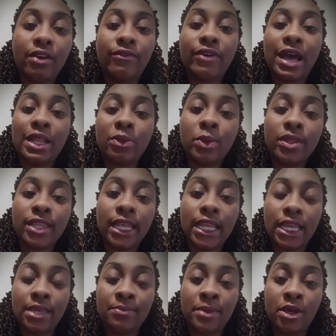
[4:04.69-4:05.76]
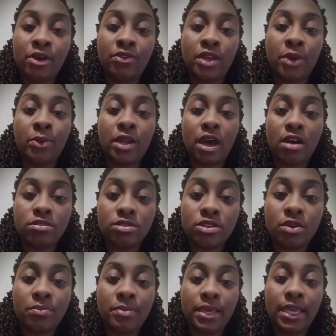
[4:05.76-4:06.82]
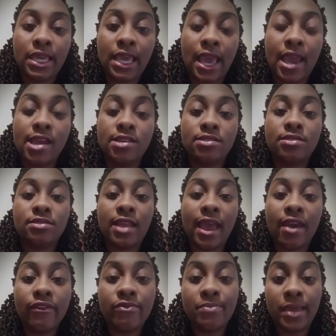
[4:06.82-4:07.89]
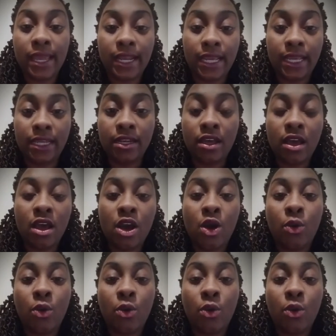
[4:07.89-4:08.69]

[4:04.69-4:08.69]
Following that email, there would also be a staff meeting